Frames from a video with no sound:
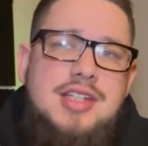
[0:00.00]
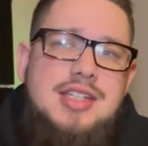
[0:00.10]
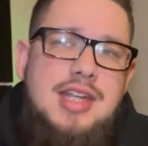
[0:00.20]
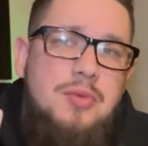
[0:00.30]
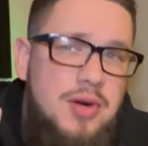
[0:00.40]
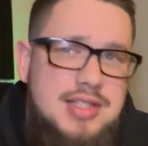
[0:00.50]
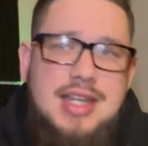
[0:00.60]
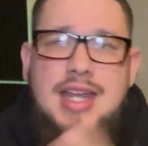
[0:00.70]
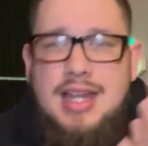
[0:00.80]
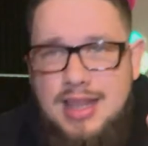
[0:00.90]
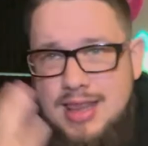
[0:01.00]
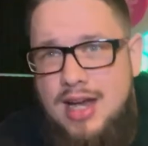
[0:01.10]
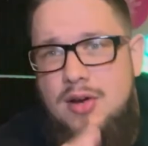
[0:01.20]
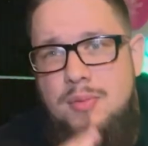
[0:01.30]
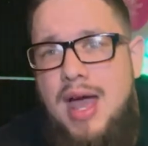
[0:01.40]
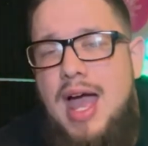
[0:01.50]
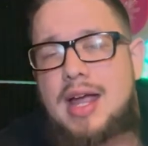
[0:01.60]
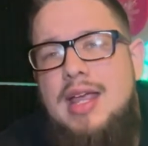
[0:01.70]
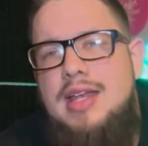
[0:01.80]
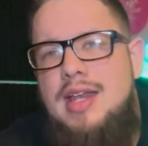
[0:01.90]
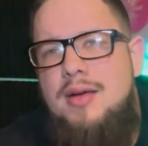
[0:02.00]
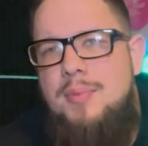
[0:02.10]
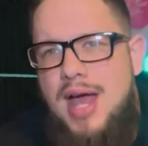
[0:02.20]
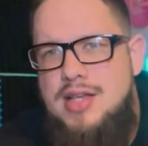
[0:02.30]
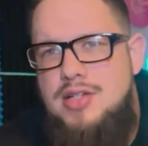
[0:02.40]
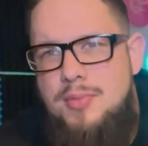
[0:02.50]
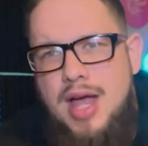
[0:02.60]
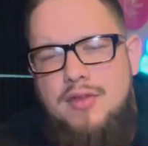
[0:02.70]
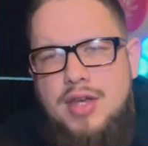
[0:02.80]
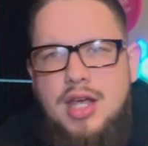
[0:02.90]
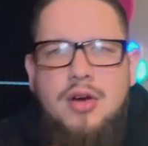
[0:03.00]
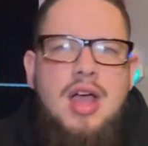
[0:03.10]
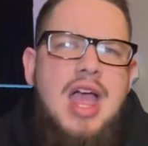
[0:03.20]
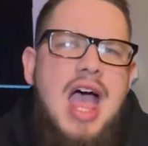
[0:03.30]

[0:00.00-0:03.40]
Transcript: to see what's in their bag. He did a pastor bag video.